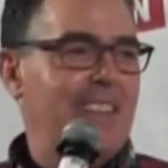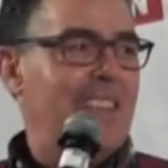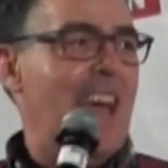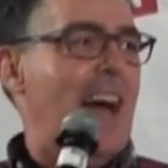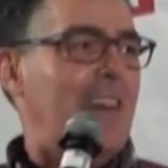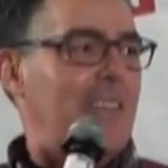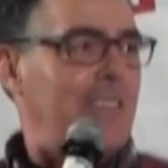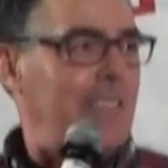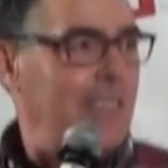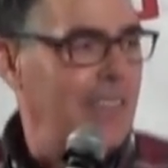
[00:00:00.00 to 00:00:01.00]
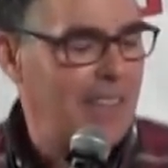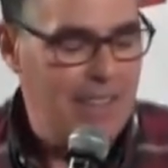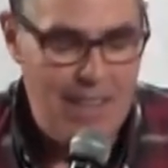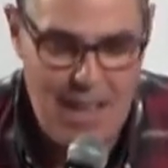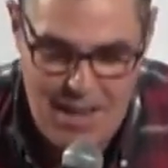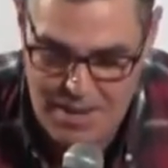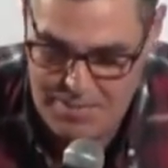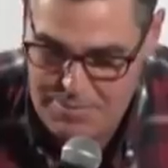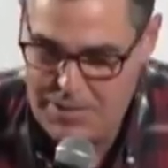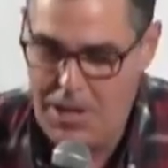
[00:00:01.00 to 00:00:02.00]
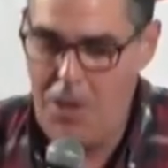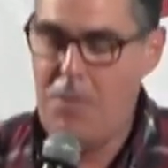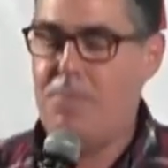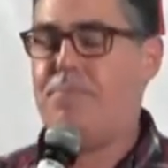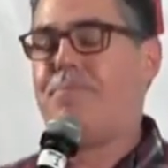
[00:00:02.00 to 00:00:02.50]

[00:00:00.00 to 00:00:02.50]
Yeah. I know. So.